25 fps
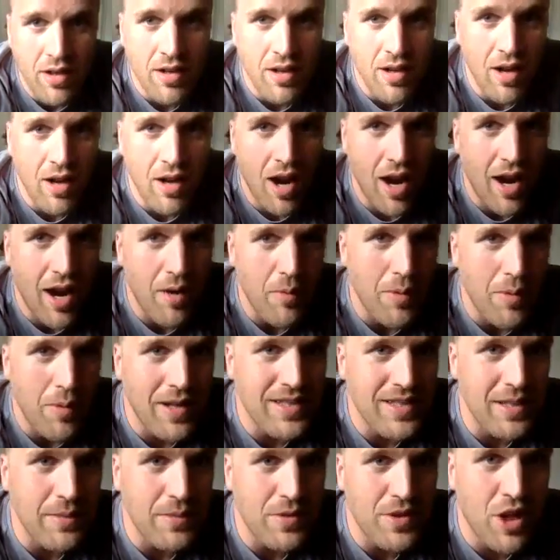right, everybody
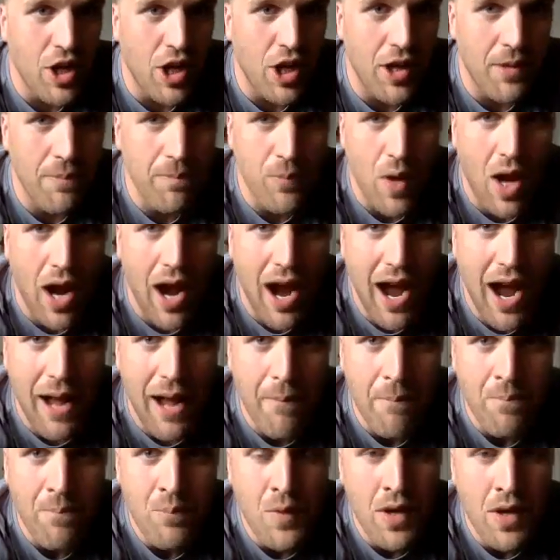seems good. All right,
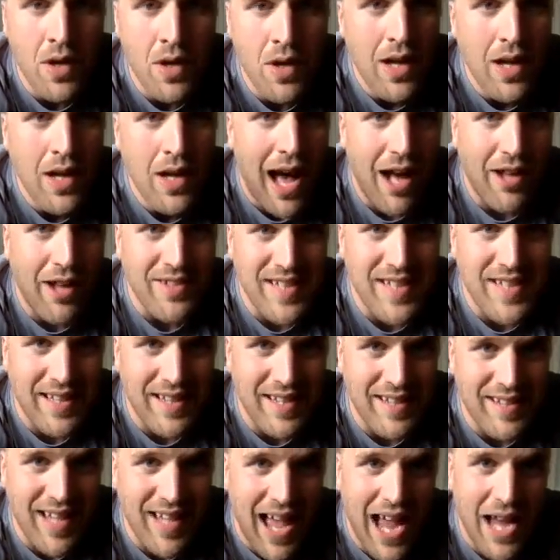I'll set the
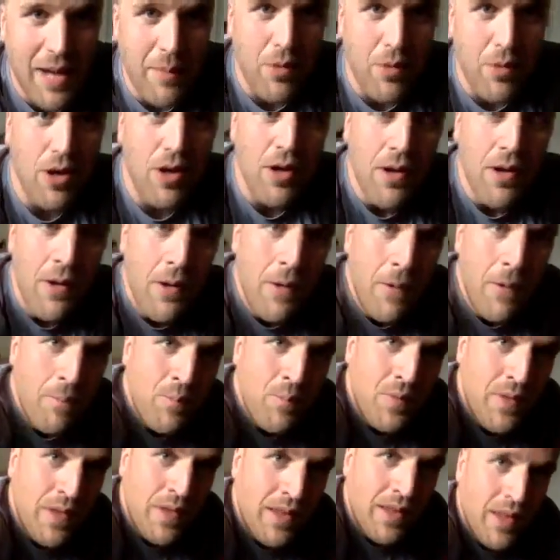timer.
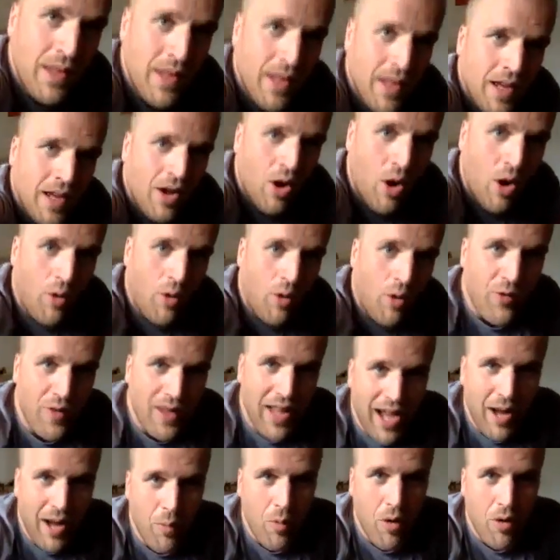Hopefully
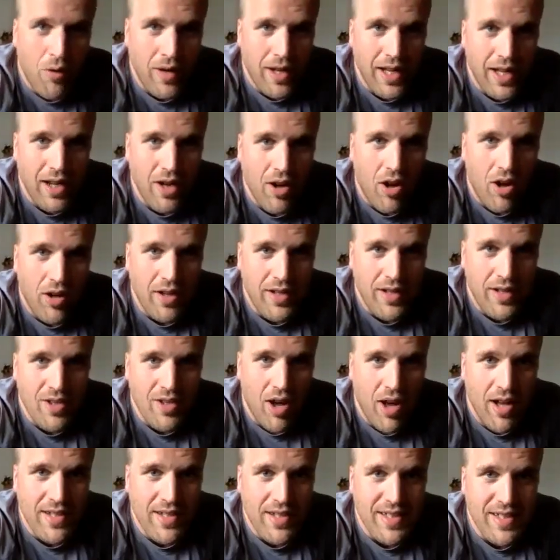I won't get all
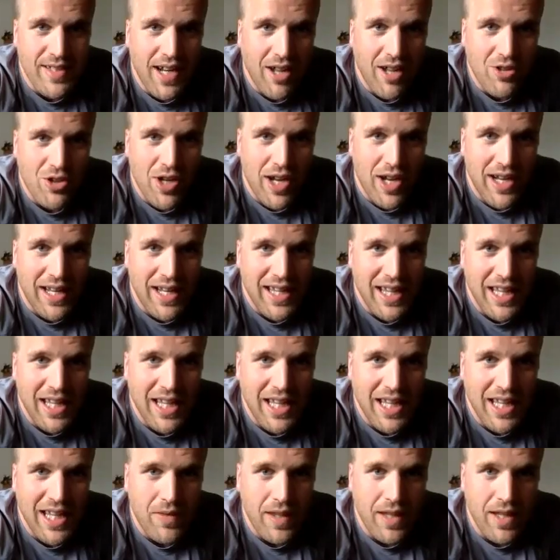exhausted. I'll try to
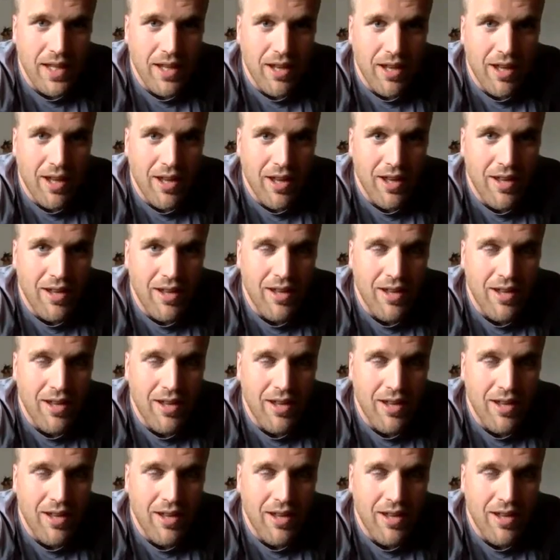keep the